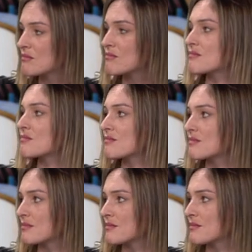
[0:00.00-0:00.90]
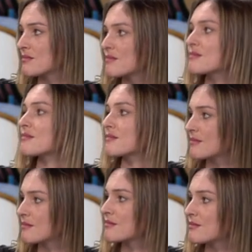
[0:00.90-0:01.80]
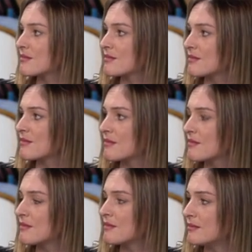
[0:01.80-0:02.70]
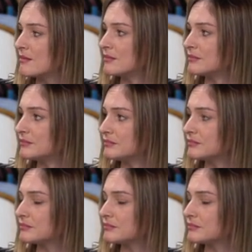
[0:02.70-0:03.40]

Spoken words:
No words are spoken by the person on screen.